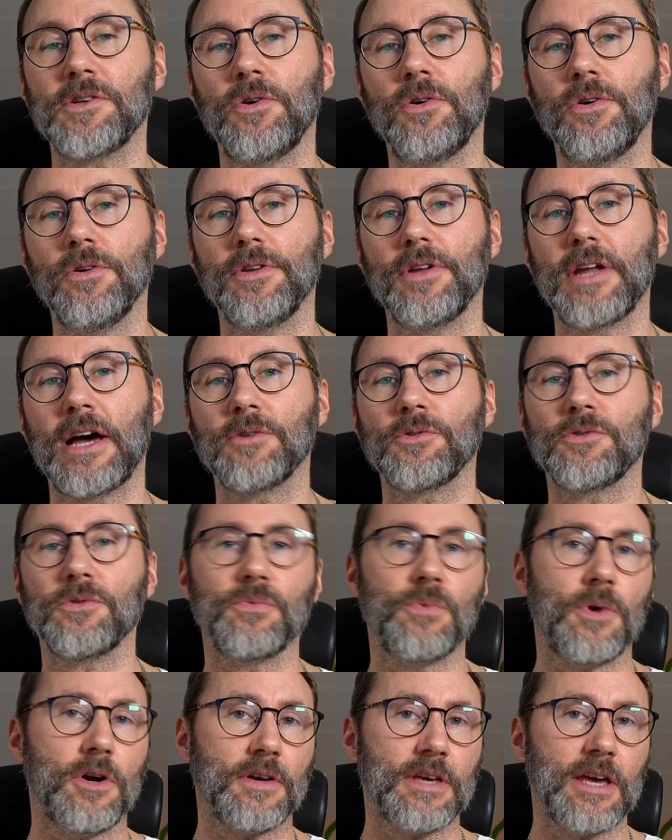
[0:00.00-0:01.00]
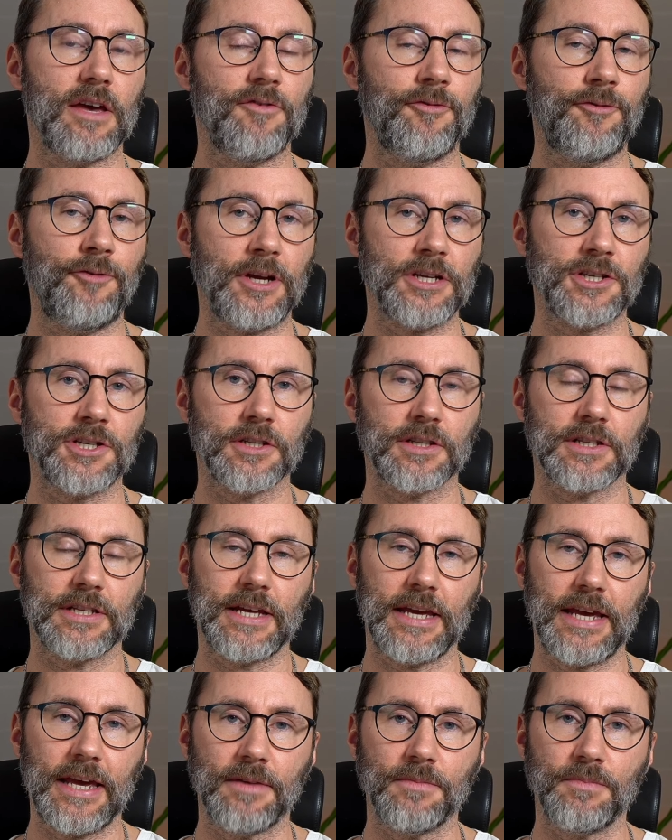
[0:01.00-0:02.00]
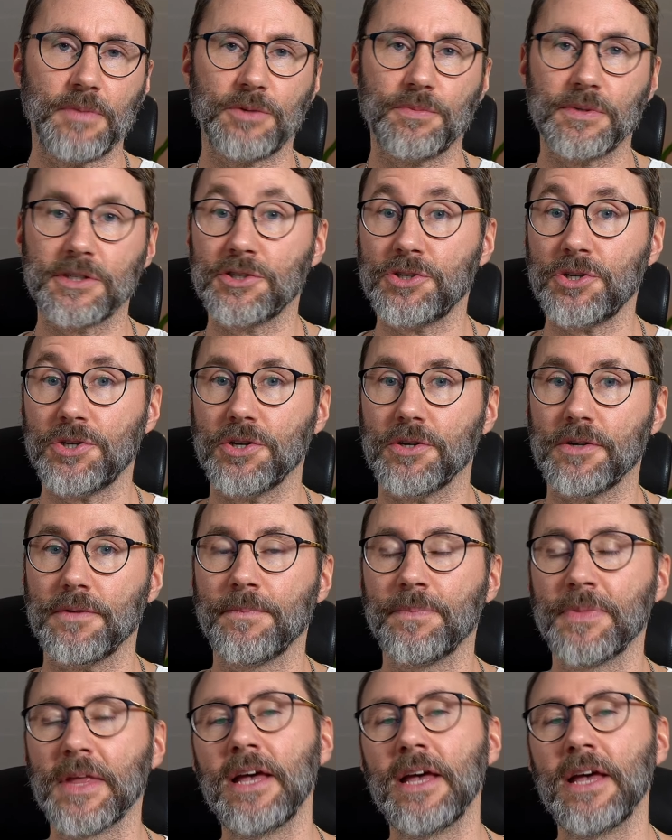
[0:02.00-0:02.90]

on how to work efficiently in Bitwig Studio.